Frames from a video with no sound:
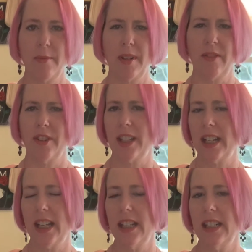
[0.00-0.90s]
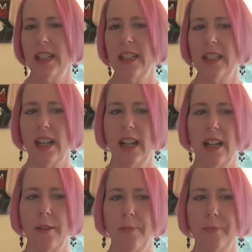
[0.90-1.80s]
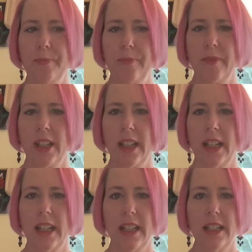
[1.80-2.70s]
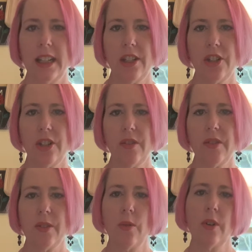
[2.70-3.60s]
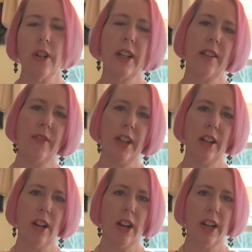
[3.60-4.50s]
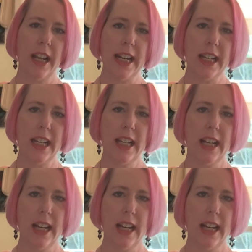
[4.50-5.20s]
if there's any hidden issues, or if there are any